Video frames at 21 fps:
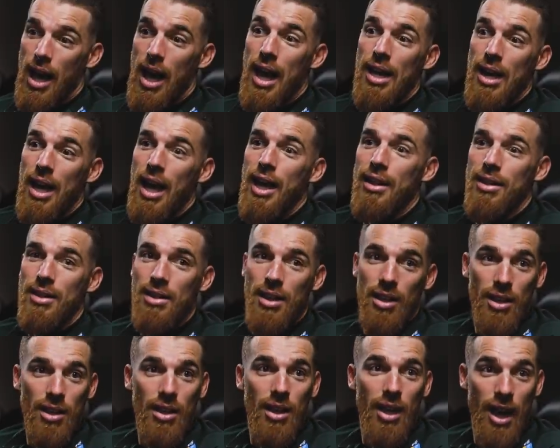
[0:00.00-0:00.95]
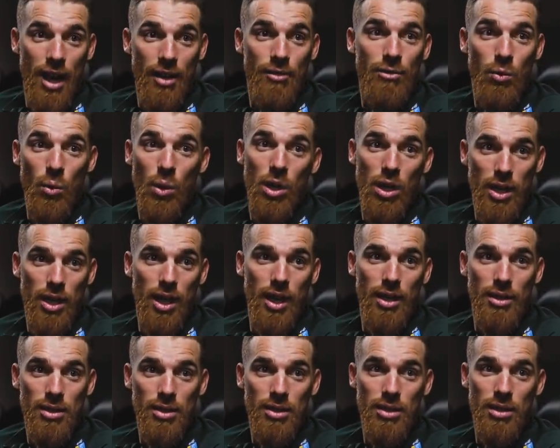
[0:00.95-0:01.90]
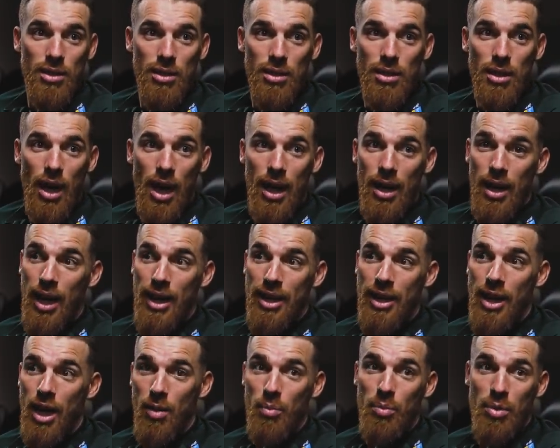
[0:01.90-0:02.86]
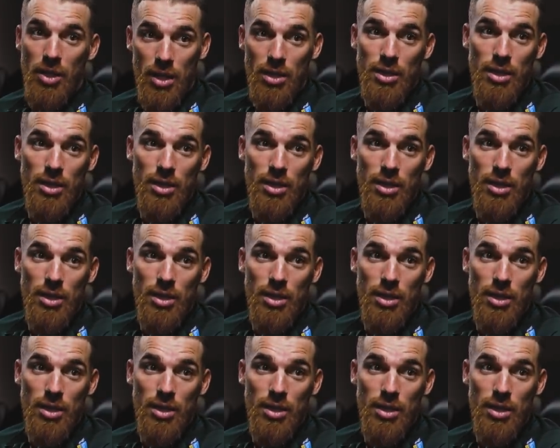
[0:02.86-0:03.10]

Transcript: I like have work, and I like help the